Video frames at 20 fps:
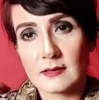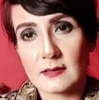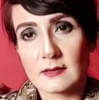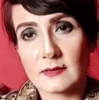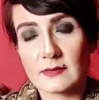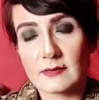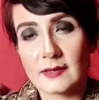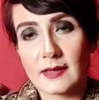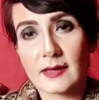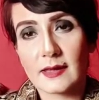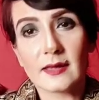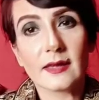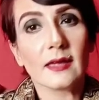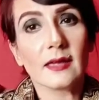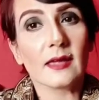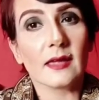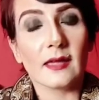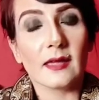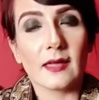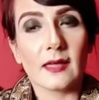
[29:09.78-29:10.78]
okay?
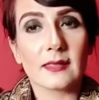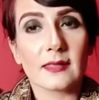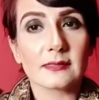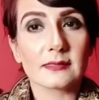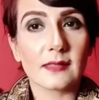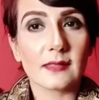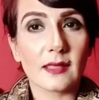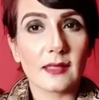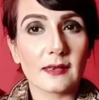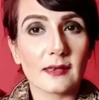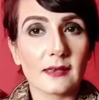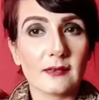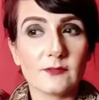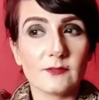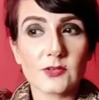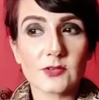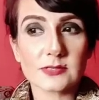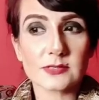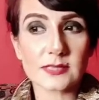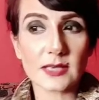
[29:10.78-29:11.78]
And if
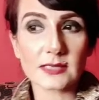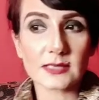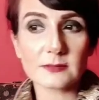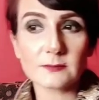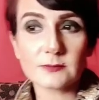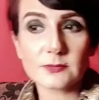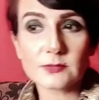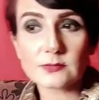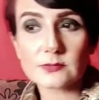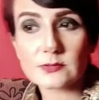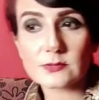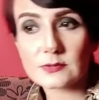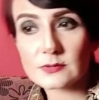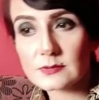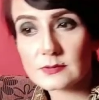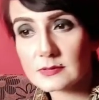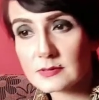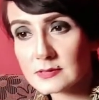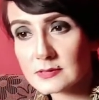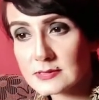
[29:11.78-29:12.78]
you study
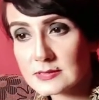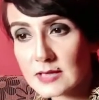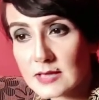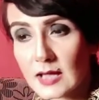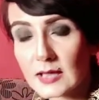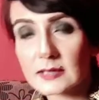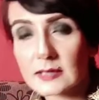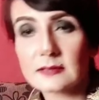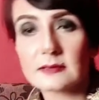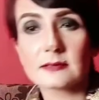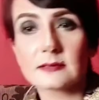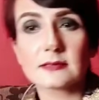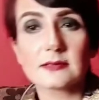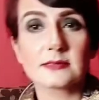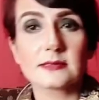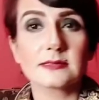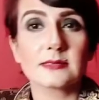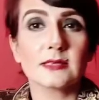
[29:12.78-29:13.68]
Pluto cycles,